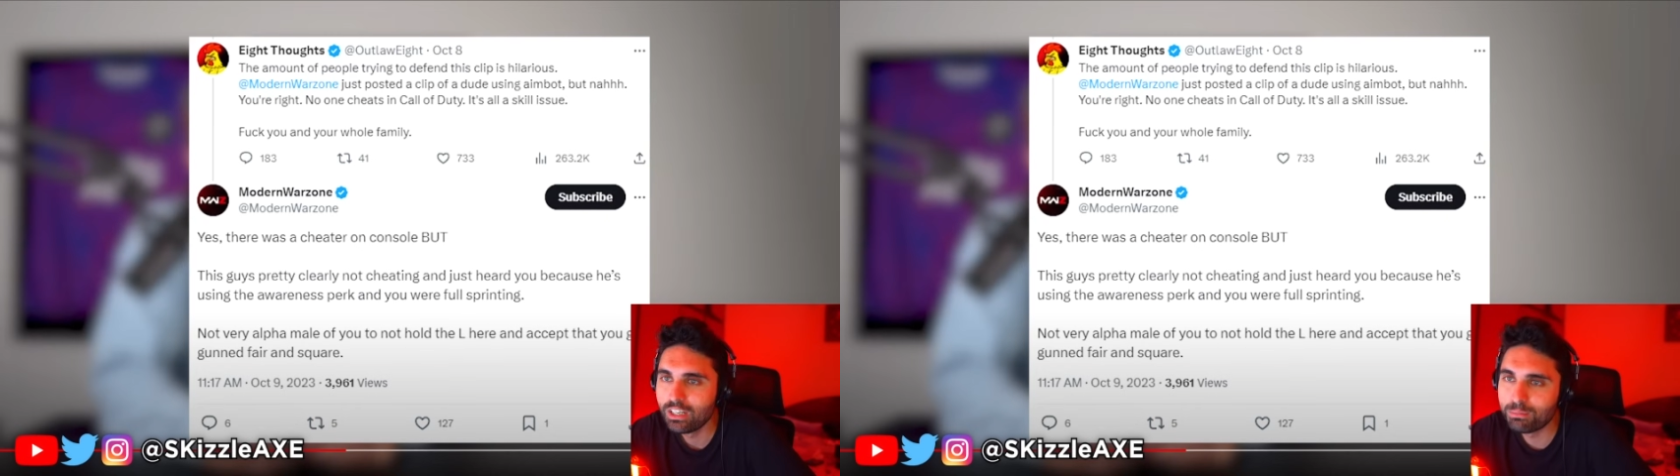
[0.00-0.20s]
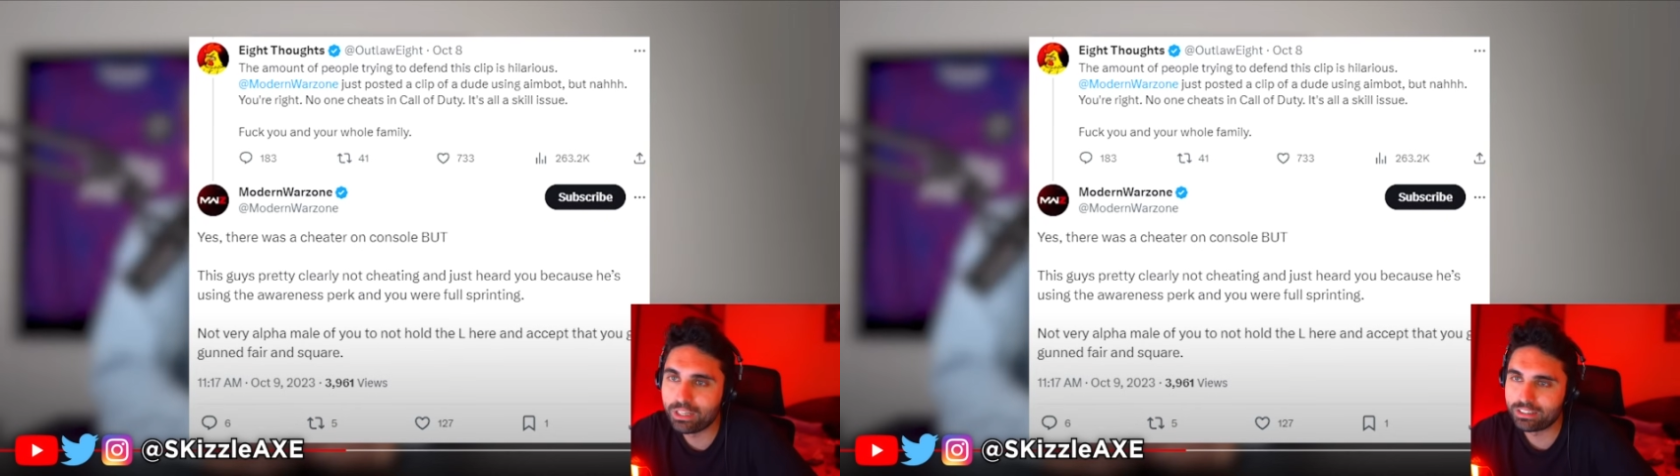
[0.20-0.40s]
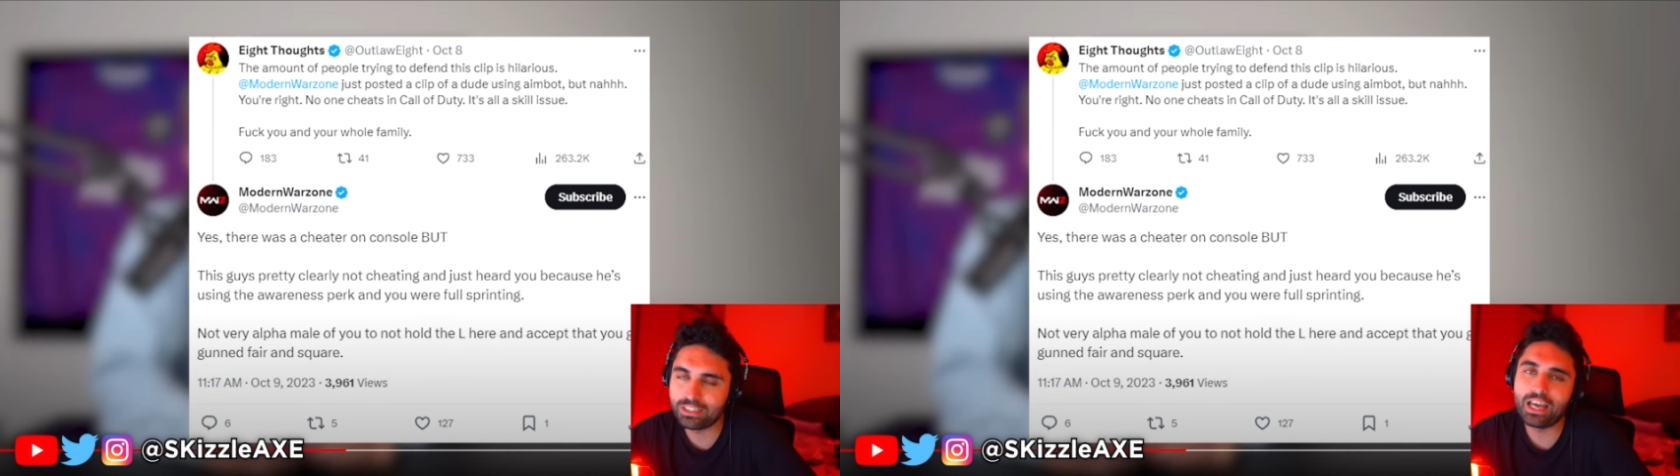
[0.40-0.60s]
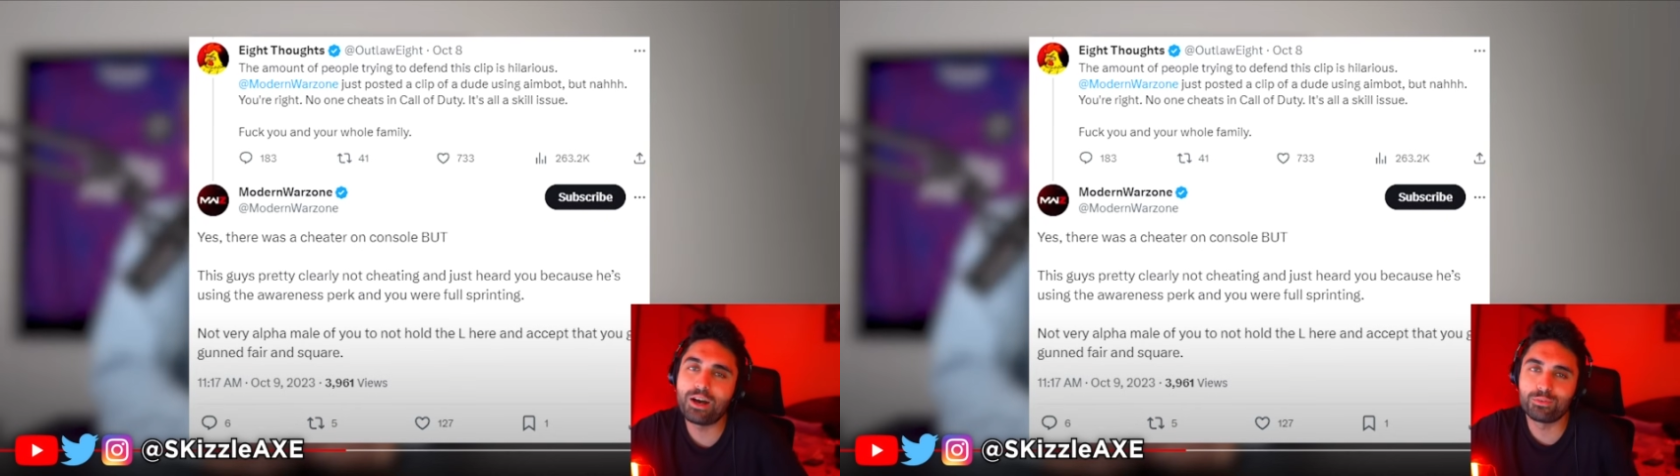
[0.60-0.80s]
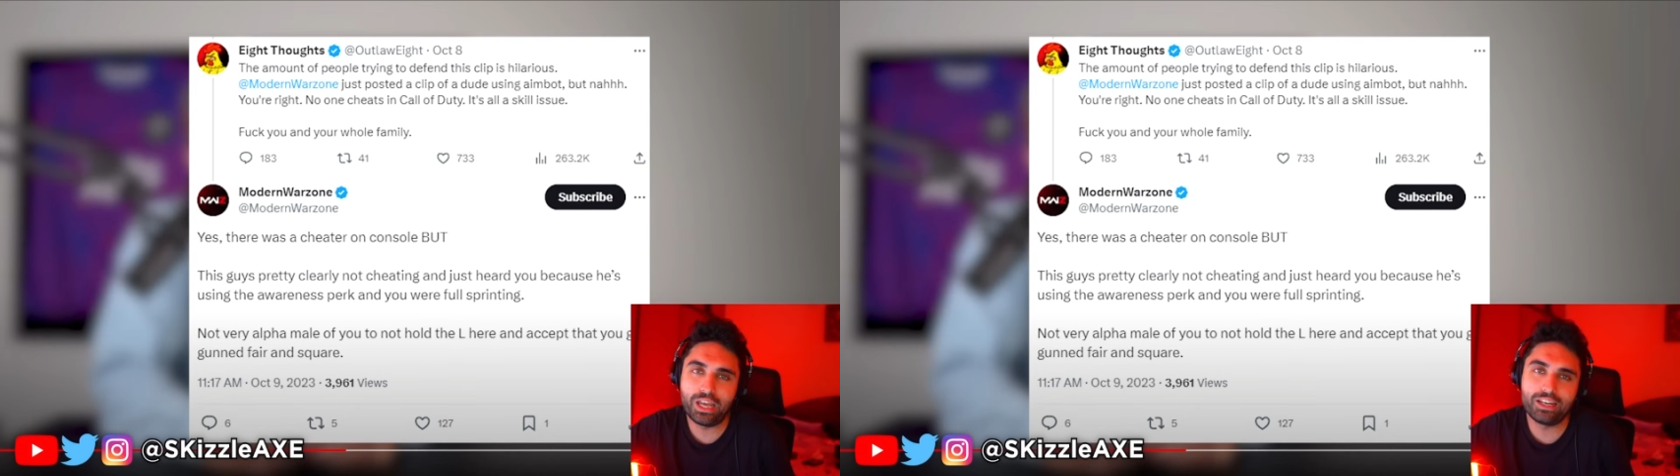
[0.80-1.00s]
But listen,
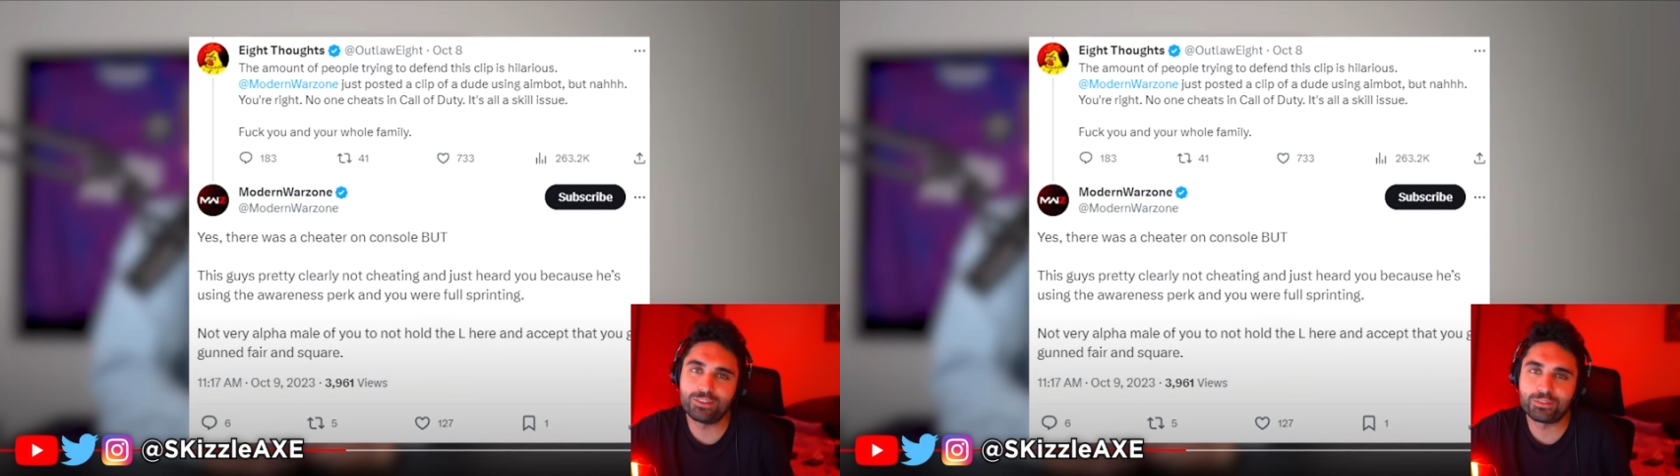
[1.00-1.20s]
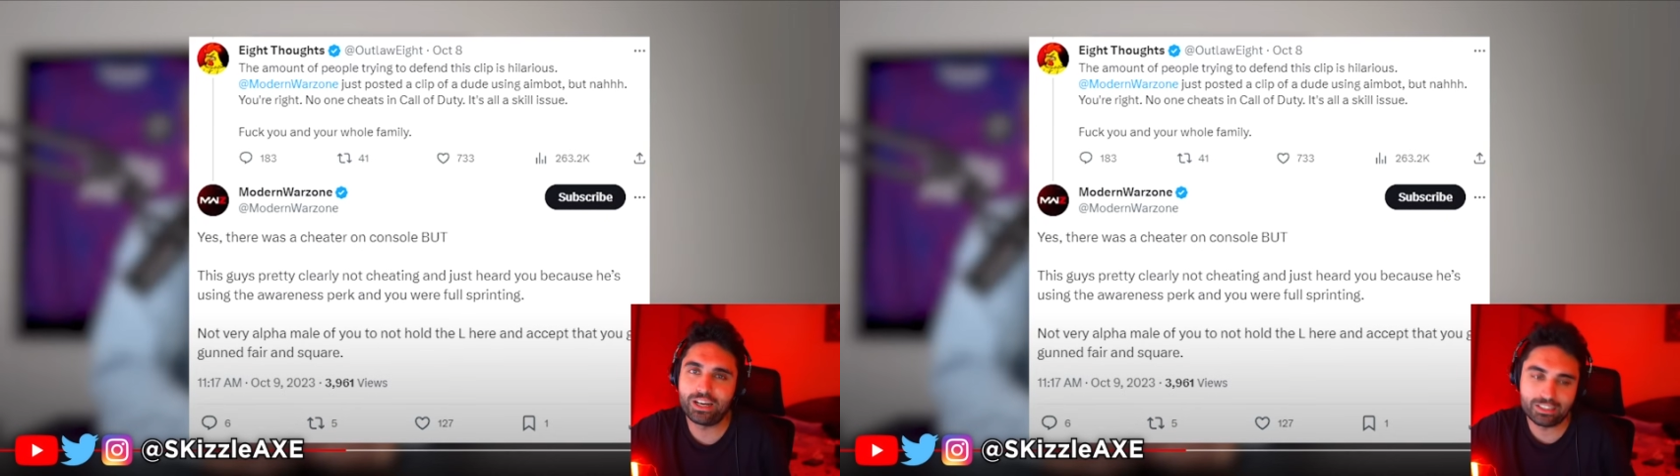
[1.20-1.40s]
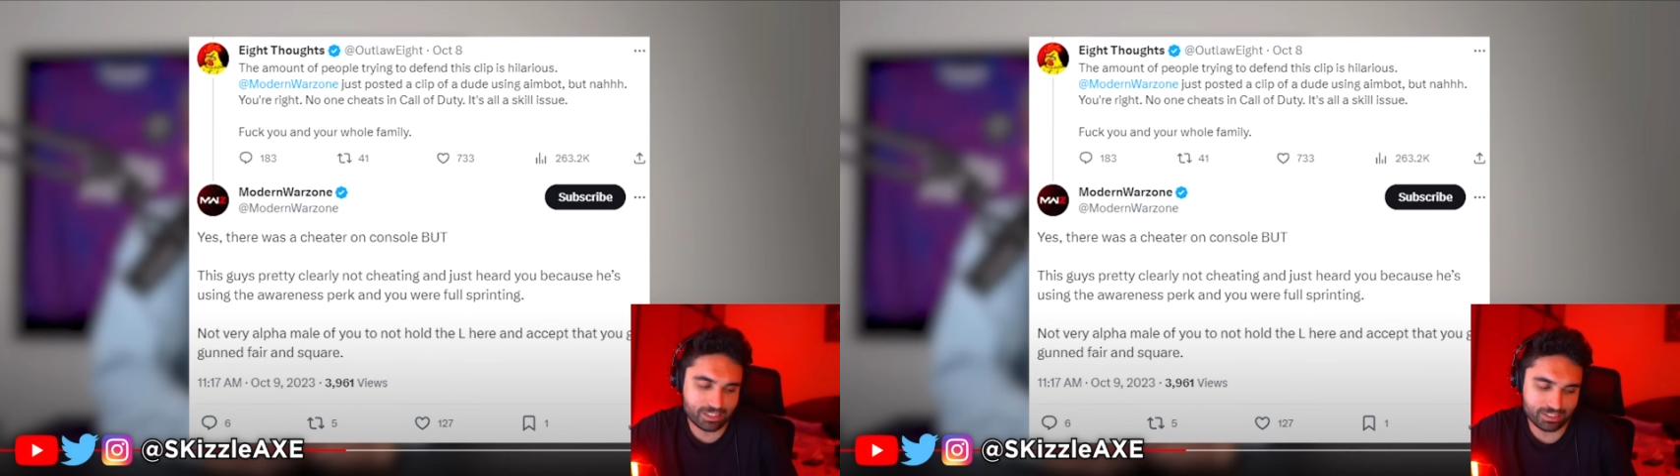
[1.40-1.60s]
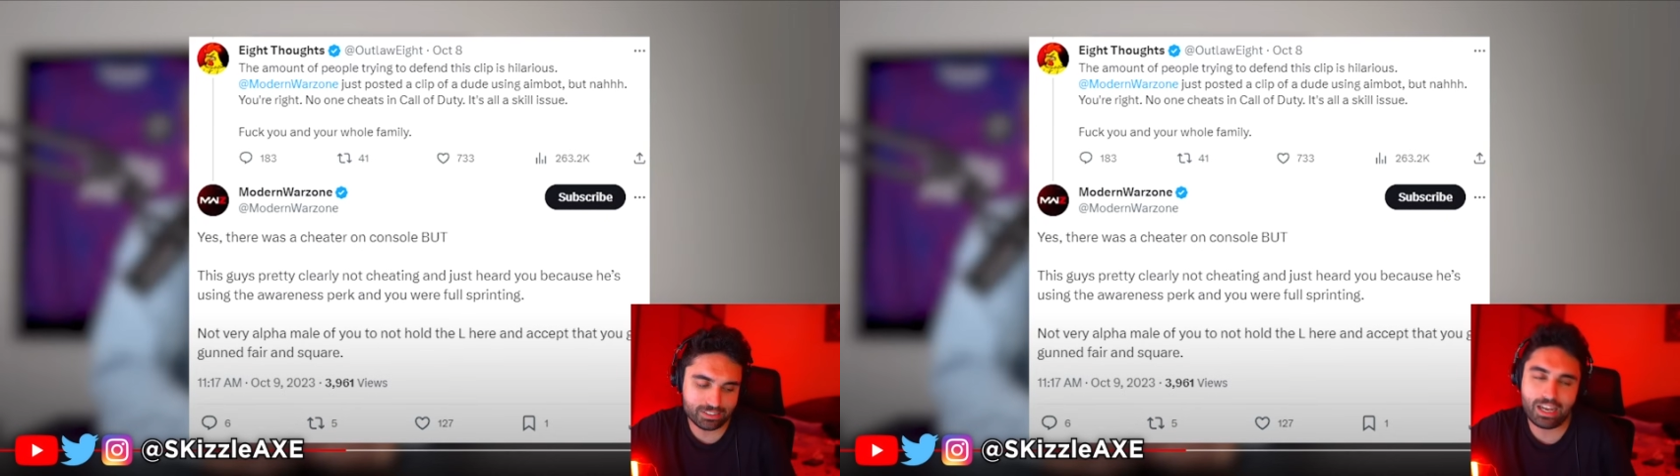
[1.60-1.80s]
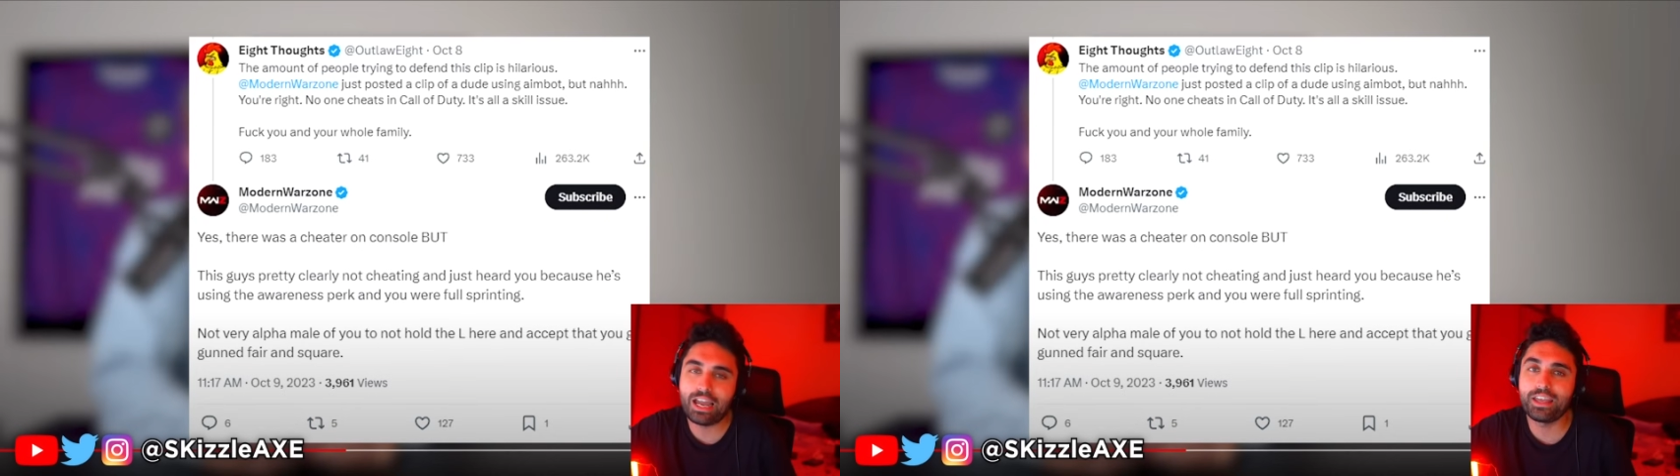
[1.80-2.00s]
how would I know, right?
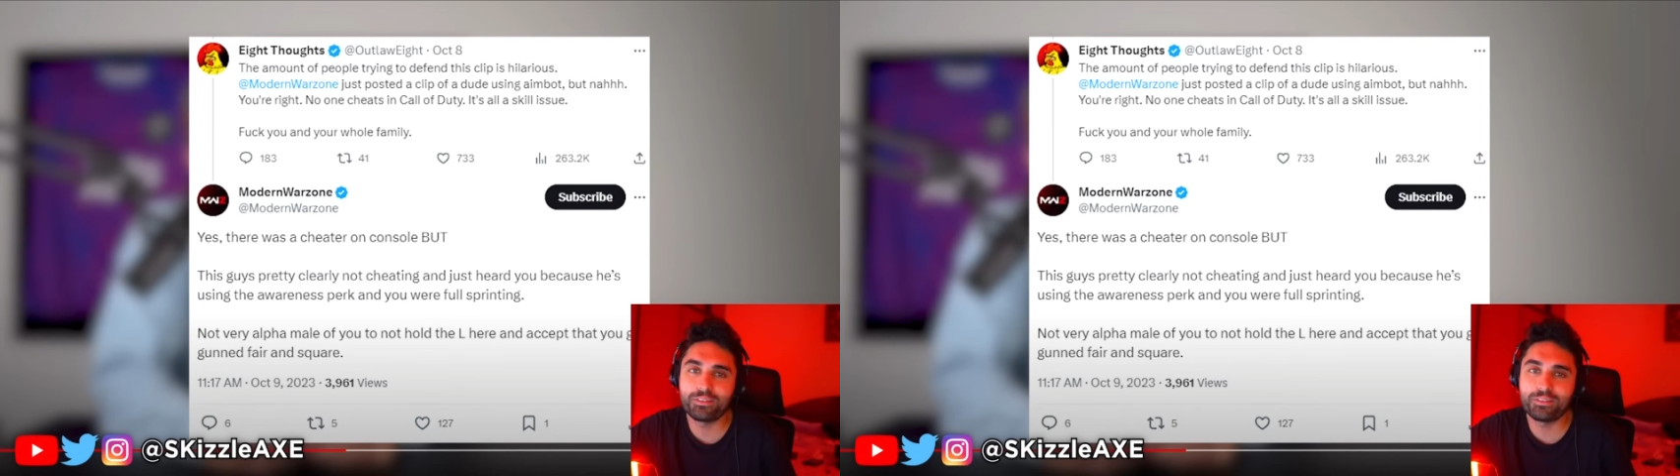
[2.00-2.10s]
Because I